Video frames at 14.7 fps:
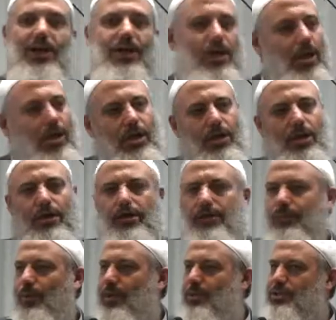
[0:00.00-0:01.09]
Yeah, he,
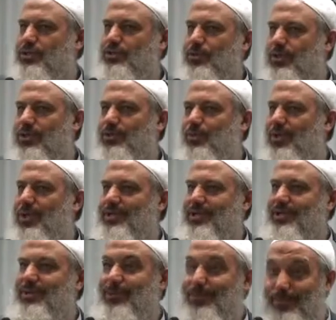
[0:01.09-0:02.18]
one student, when he
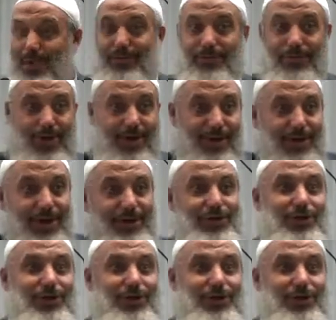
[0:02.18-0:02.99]
said, brother,